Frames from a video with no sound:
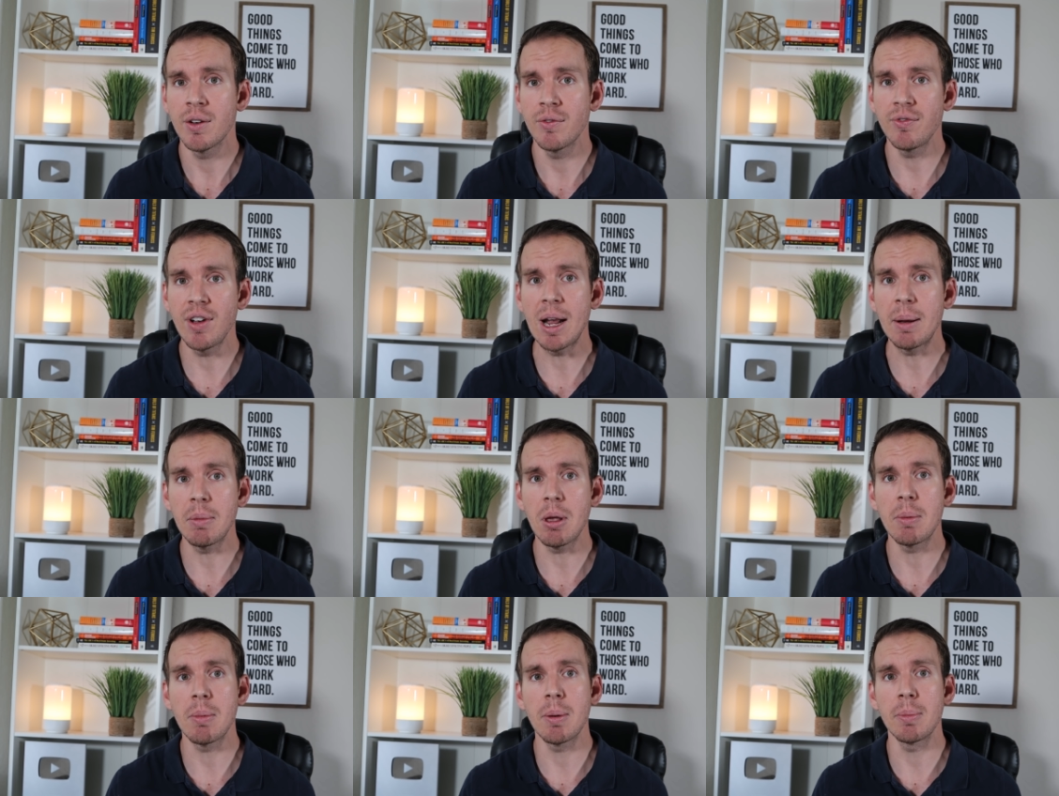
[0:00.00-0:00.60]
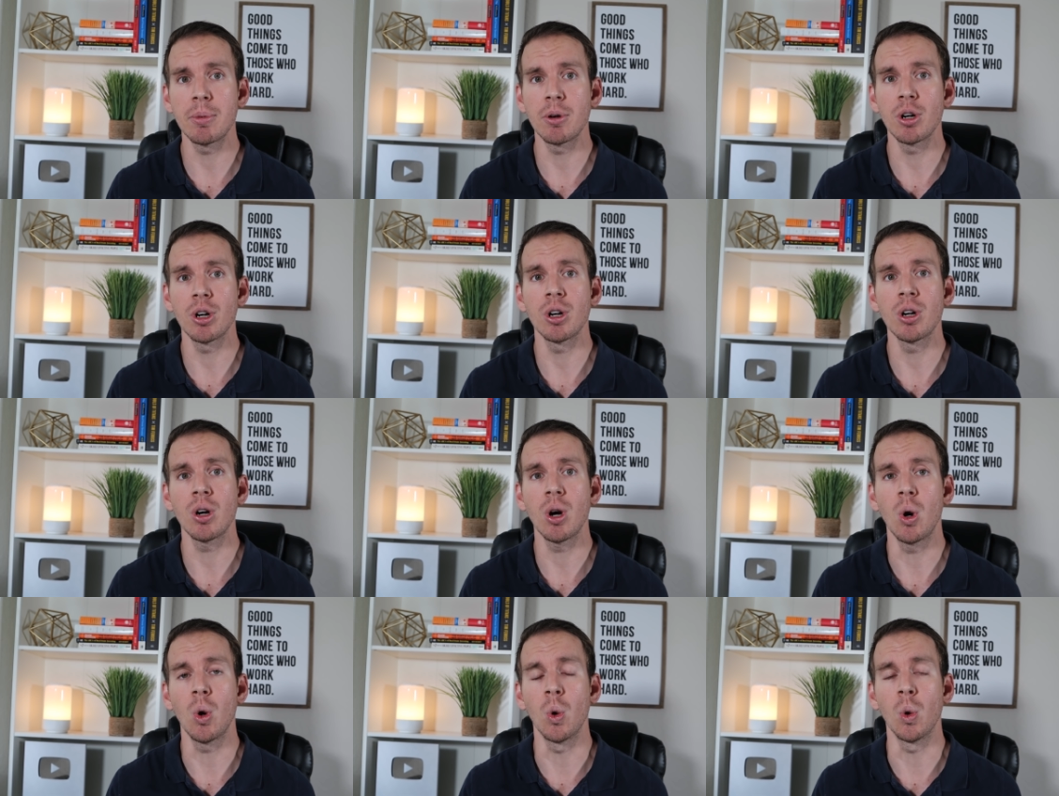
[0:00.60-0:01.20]
family
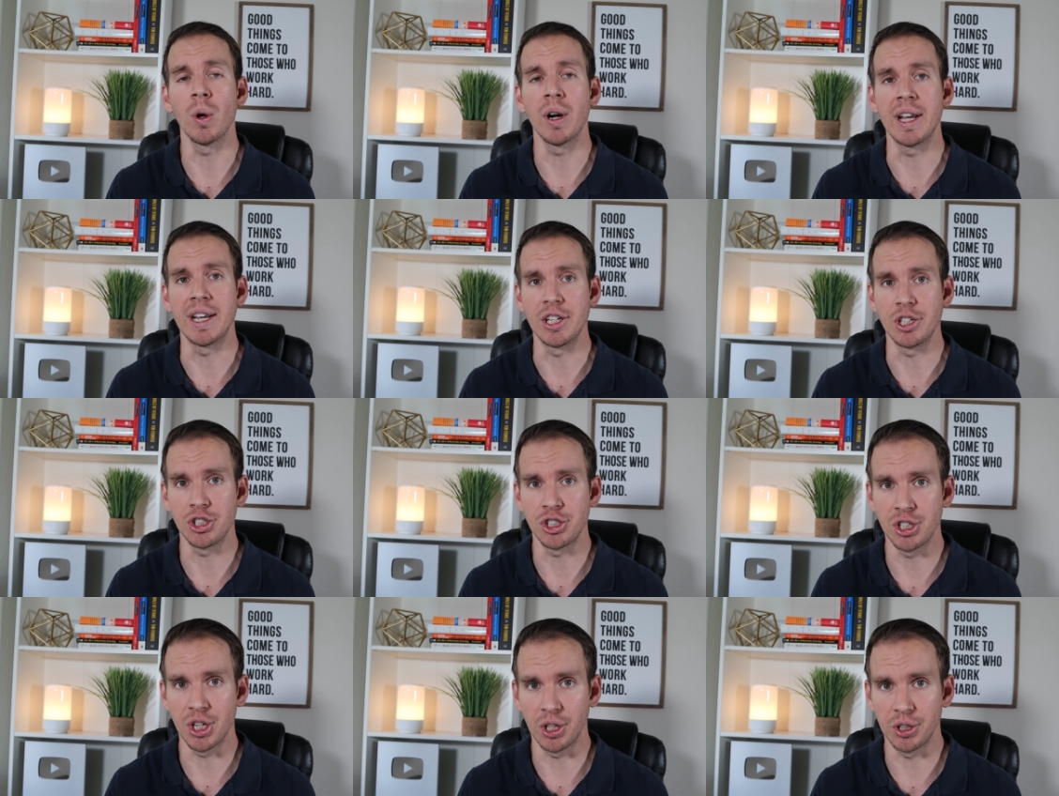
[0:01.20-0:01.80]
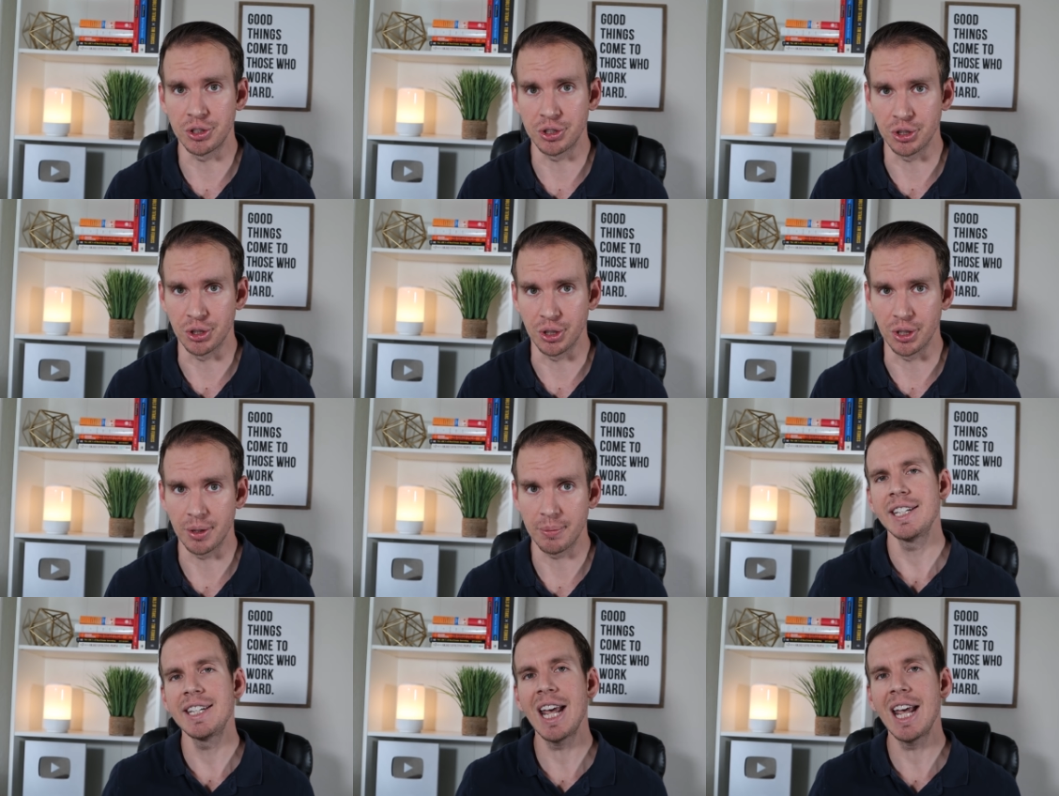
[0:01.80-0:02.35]
member, or a shelter.